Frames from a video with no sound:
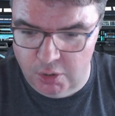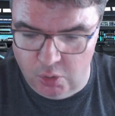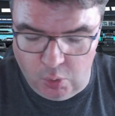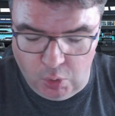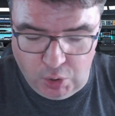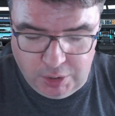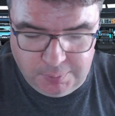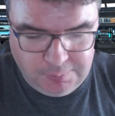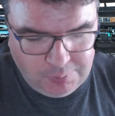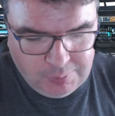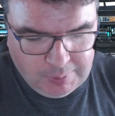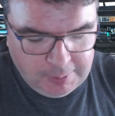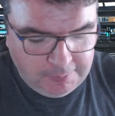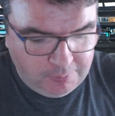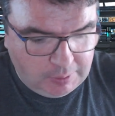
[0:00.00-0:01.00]
or
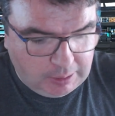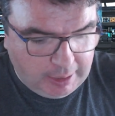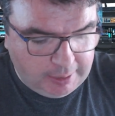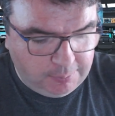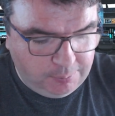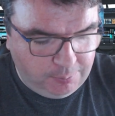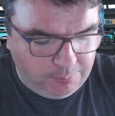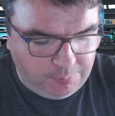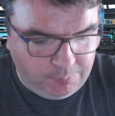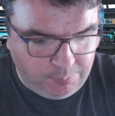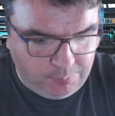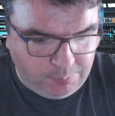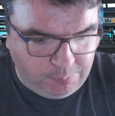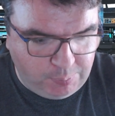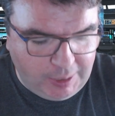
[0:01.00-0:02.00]
like
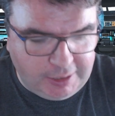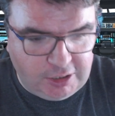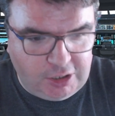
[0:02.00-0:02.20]
Beta